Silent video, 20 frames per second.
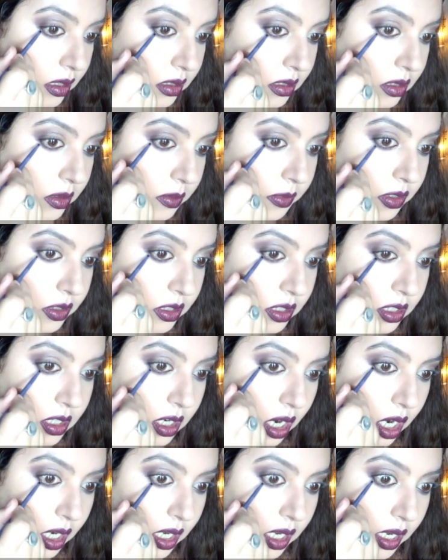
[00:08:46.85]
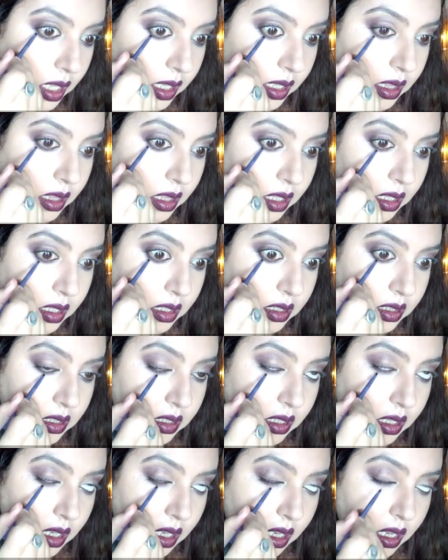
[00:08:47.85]
So I'm going to start like
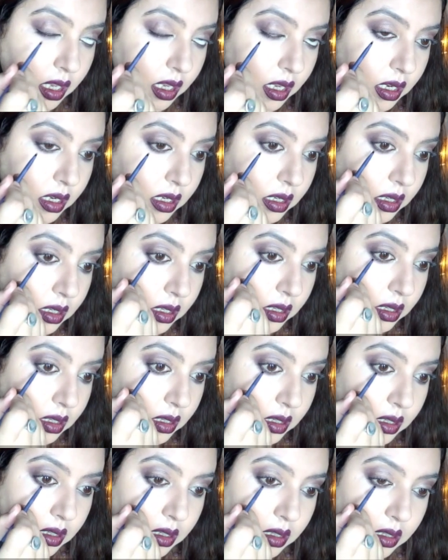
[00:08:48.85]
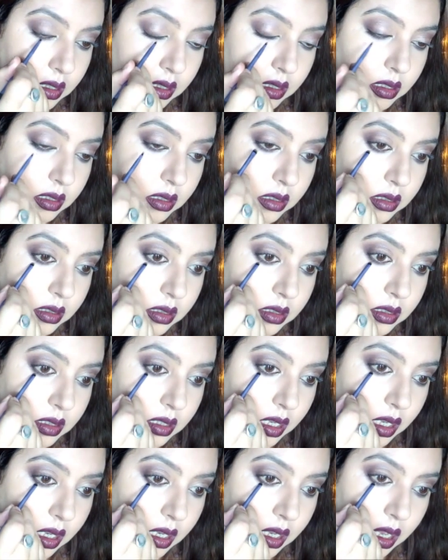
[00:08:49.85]
this and
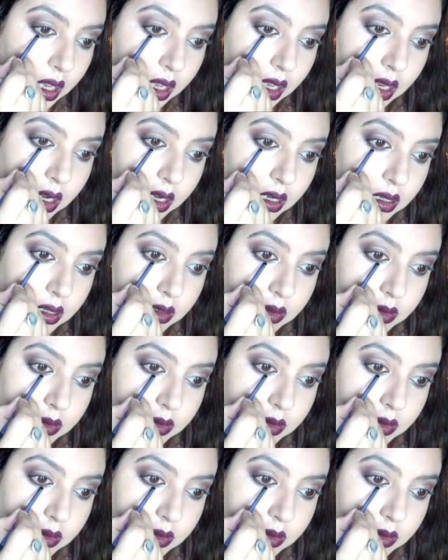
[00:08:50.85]
take and